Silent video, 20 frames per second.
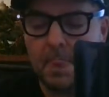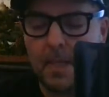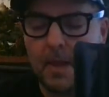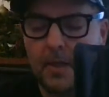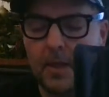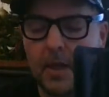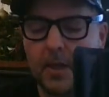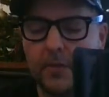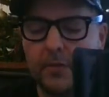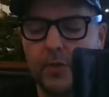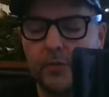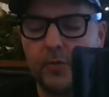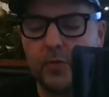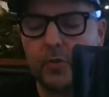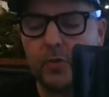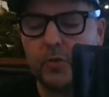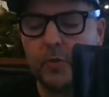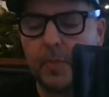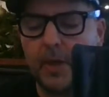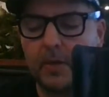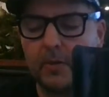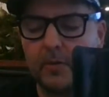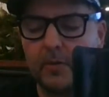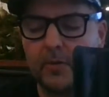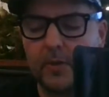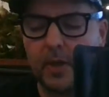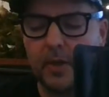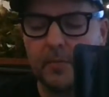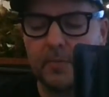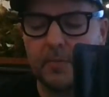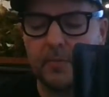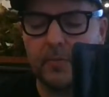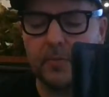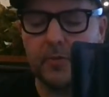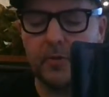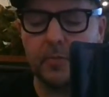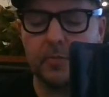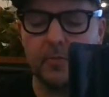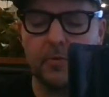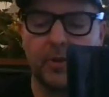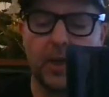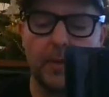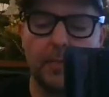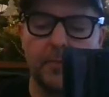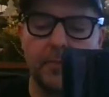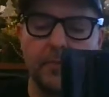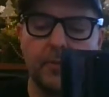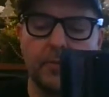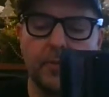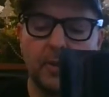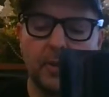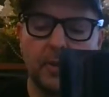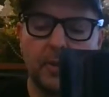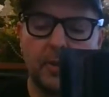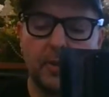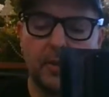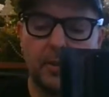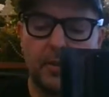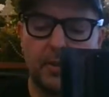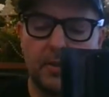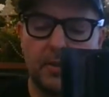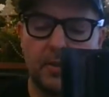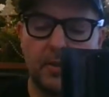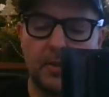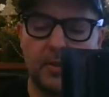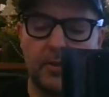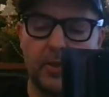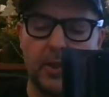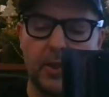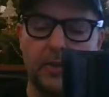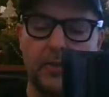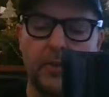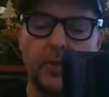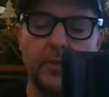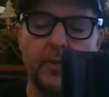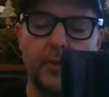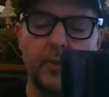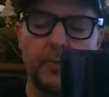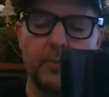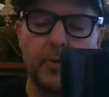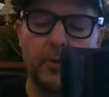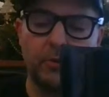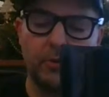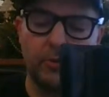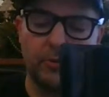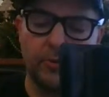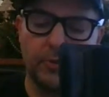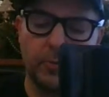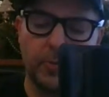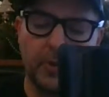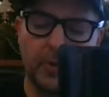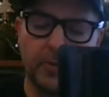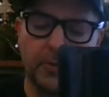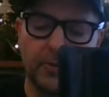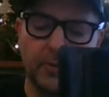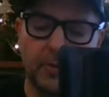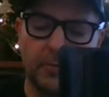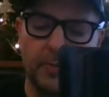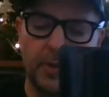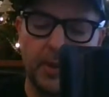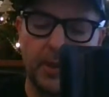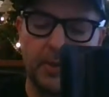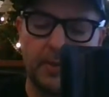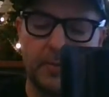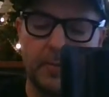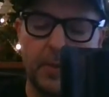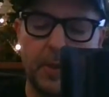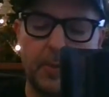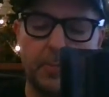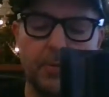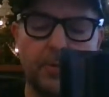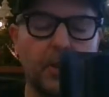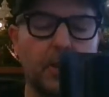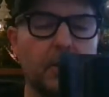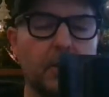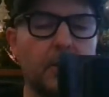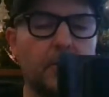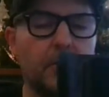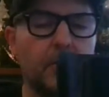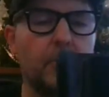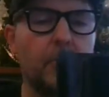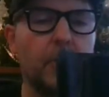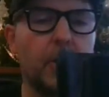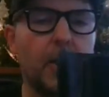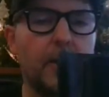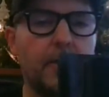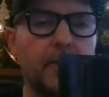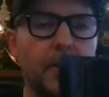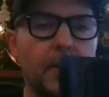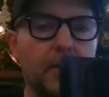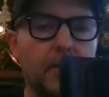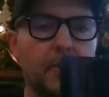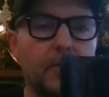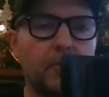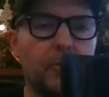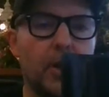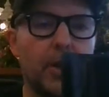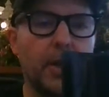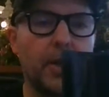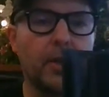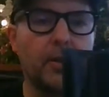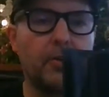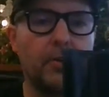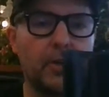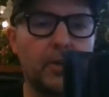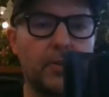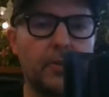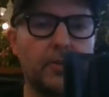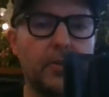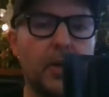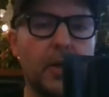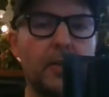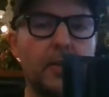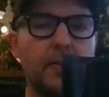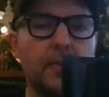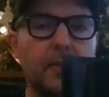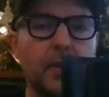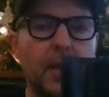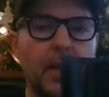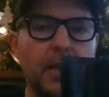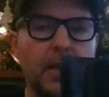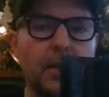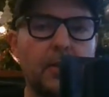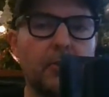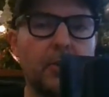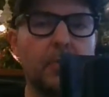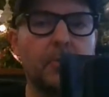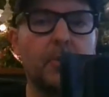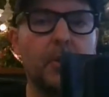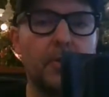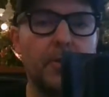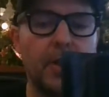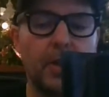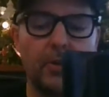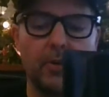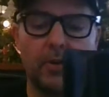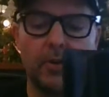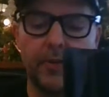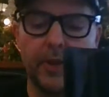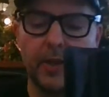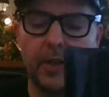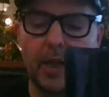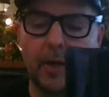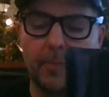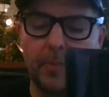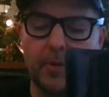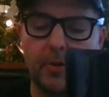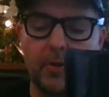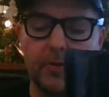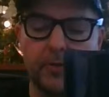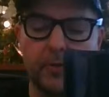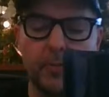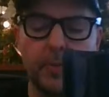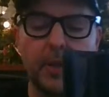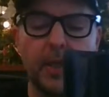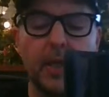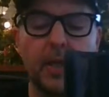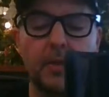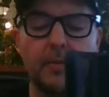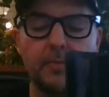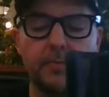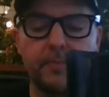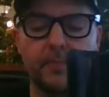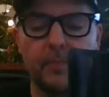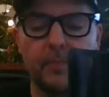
Yeah, so I've talked about um, sometimes the the emotional response can be people think it's a good idea to try and criticize any crypto they're not they happen not to be in,